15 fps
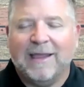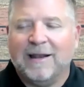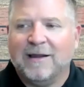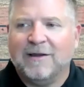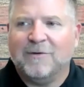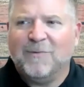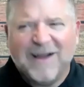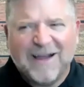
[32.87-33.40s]
And I
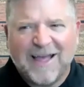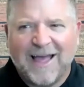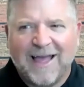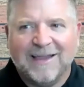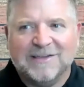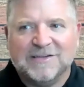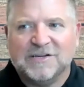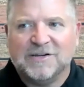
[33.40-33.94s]
go, "What
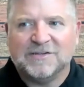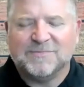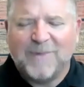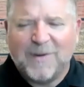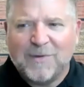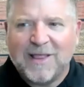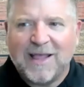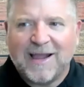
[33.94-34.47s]
guy?" And she goes,
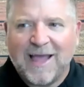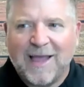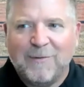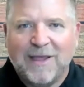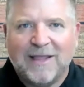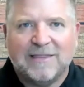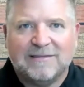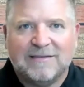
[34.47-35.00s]
"Remember that guy
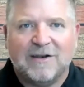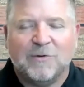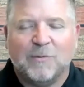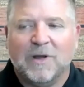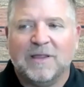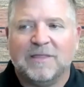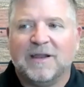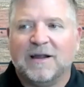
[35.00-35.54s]
we had dinner
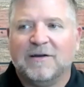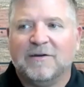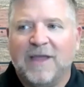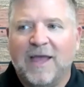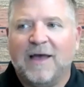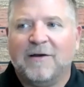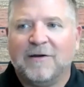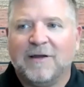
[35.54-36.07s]
with?" And I go,
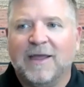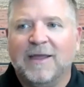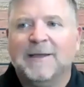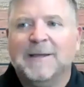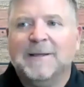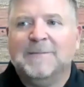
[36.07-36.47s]
"Yeah, okay."